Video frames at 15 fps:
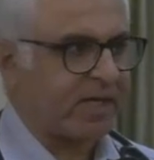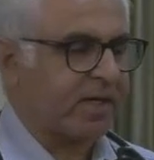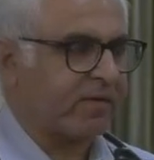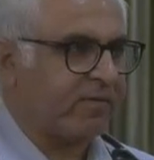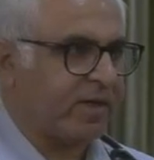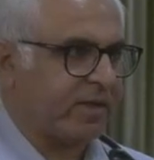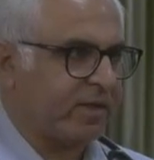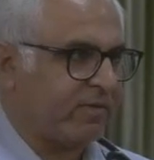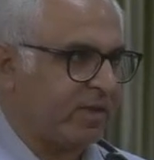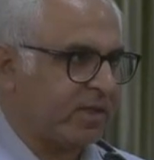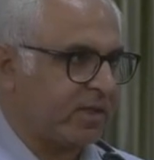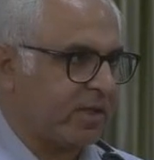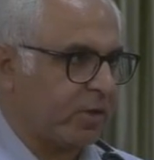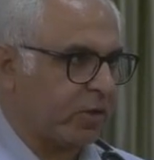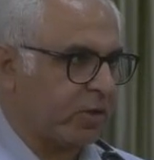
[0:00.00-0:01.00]
whether they're
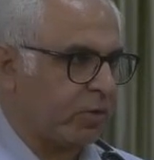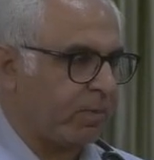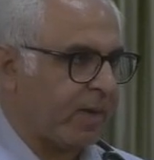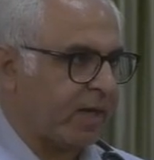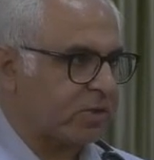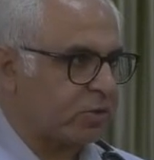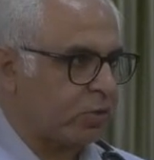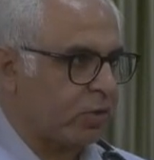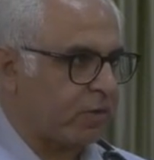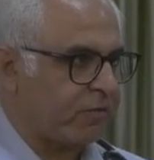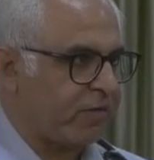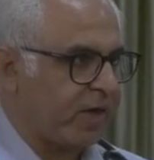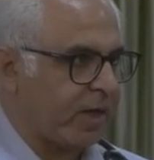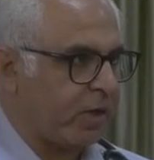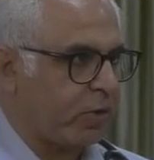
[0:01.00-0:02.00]
going to pass you or
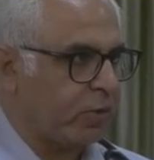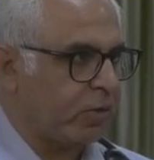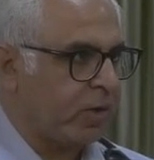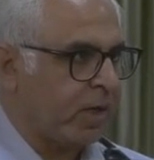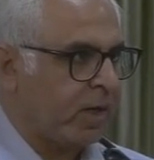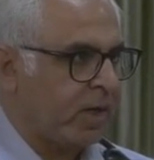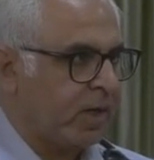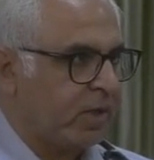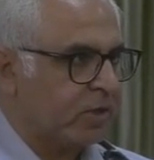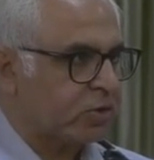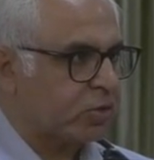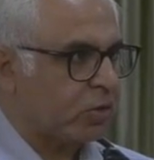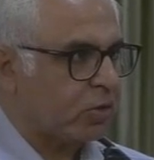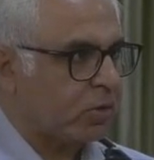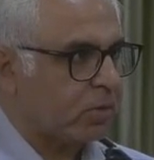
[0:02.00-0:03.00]
fail you.
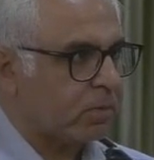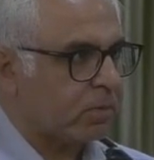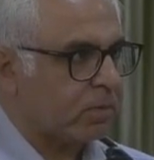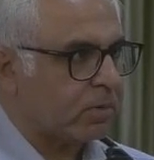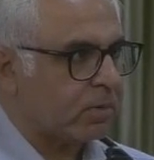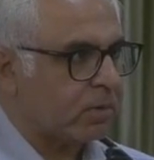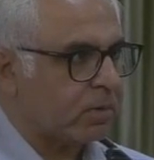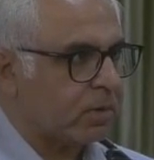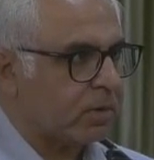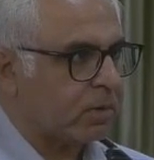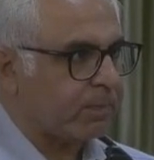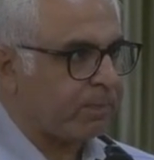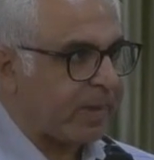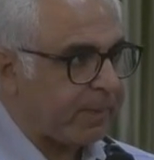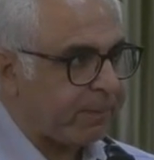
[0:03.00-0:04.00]
So
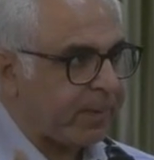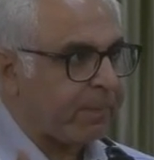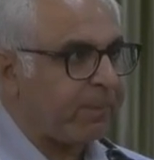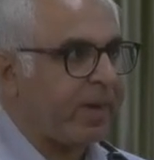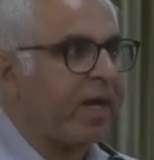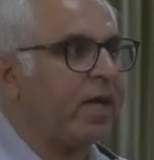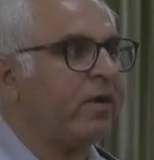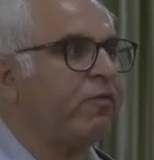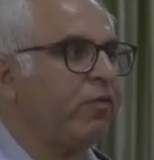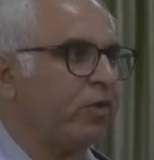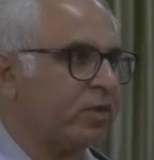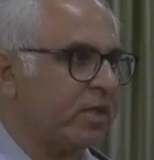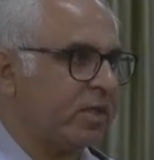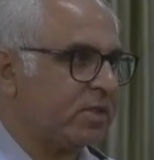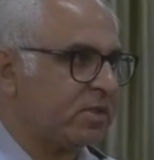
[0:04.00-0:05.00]
be prepared for
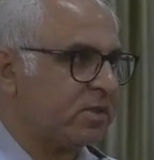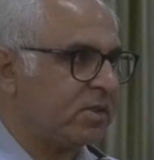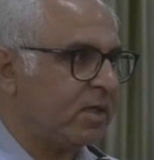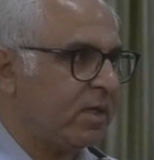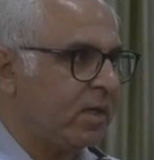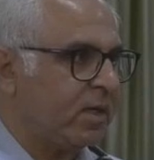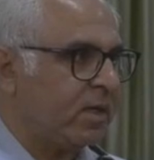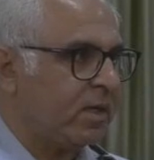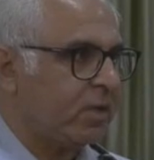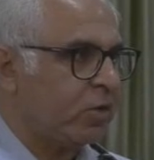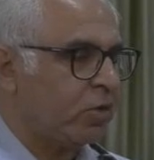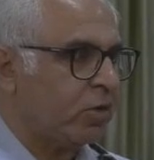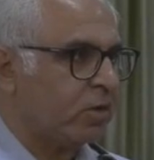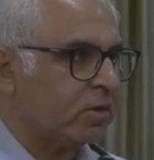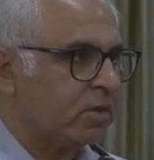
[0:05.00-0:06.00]
this. You
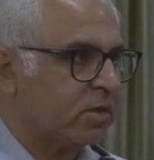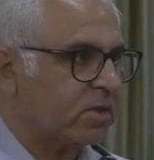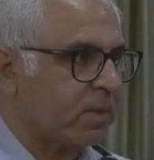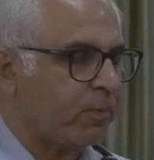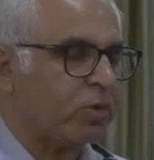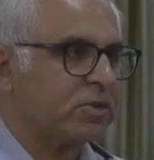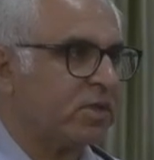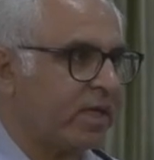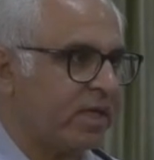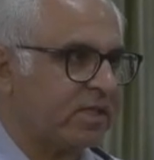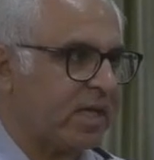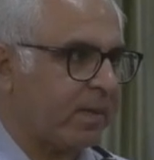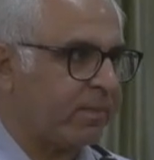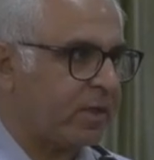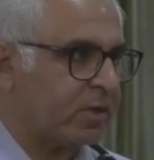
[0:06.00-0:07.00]
know, suppose an
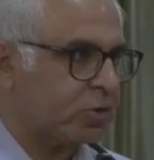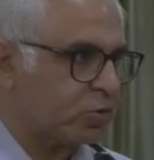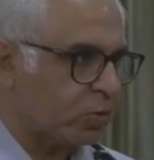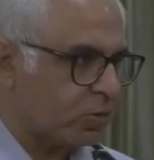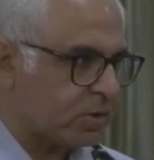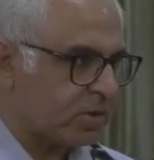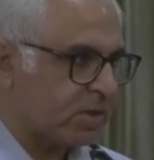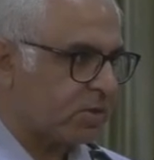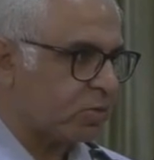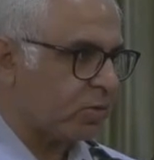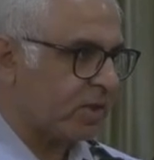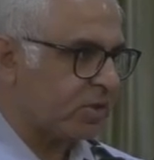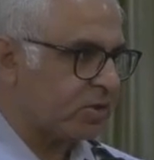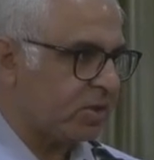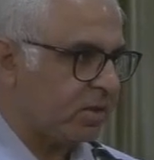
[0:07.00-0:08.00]
examiner shoots this
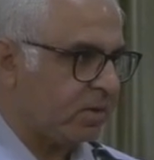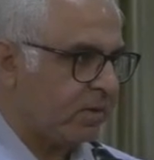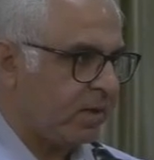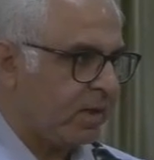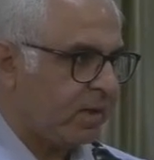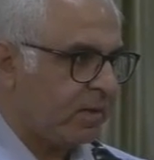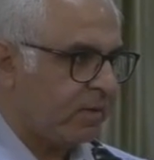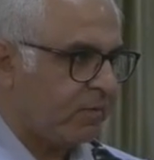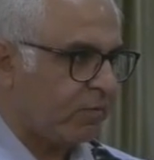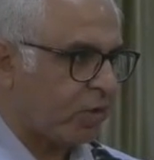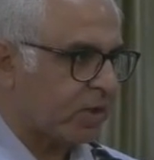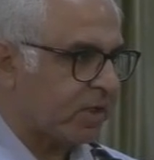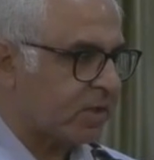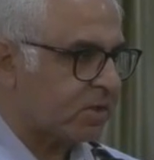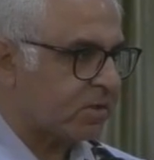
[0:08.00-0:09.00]
question, what
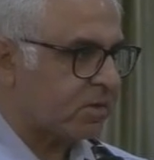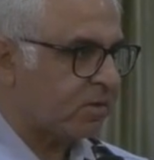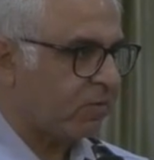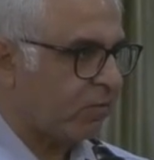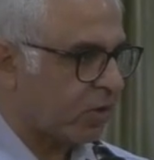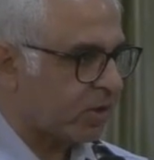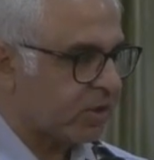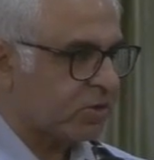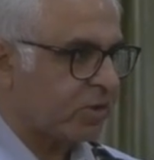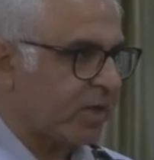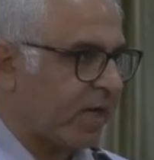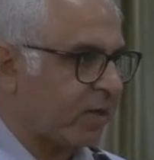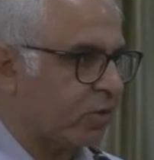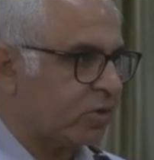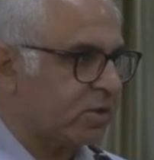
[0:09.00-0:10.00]
is your
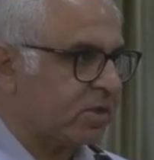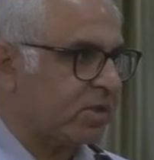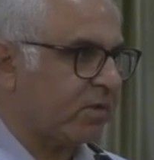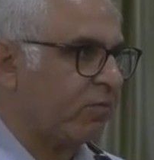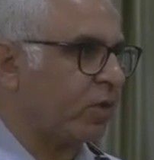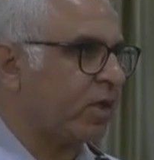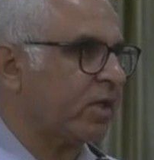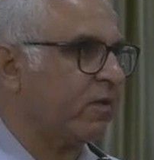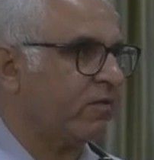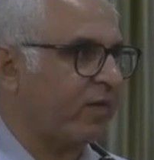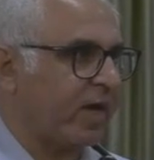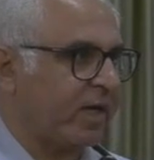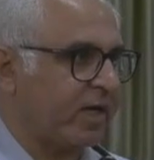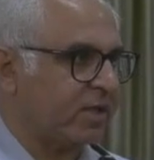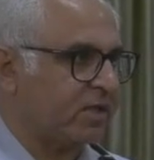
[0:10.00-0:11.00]
diagnosis and what are the
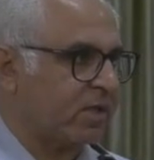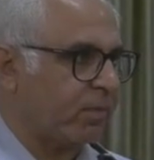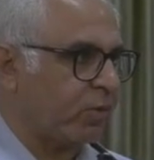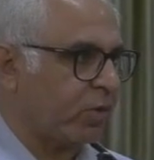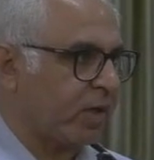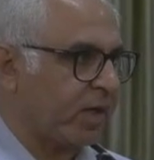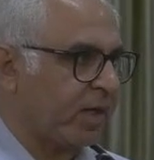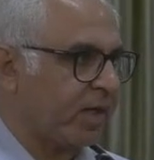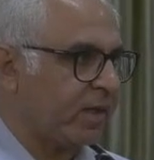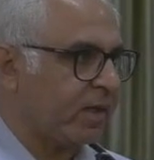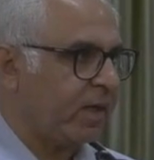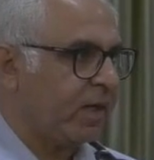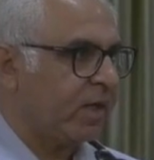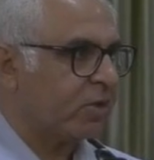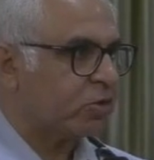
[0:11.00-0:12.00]
findings supporting it?
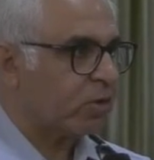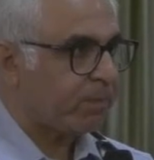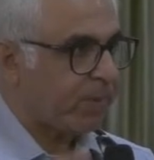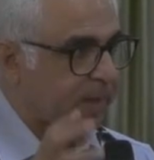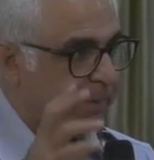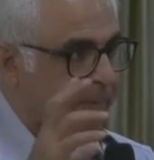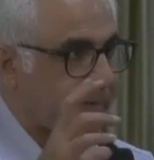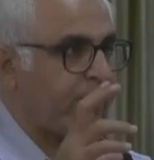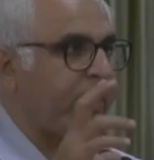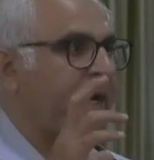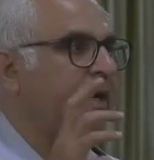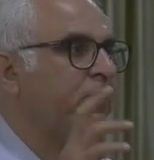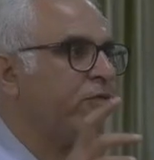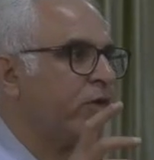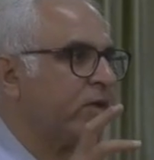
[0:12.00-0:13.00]
So be
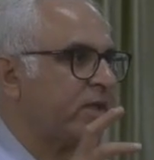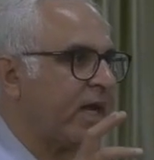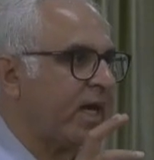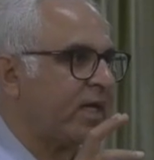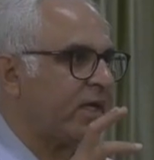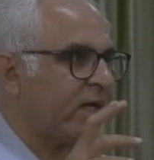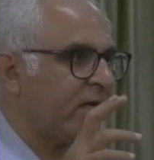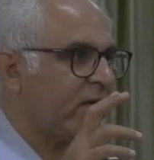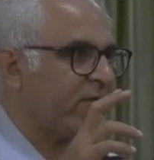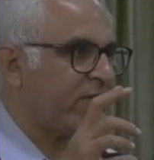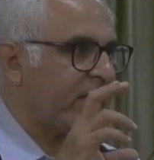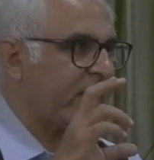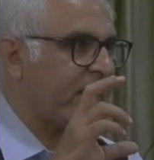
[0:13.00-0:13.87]
prepared for that in a very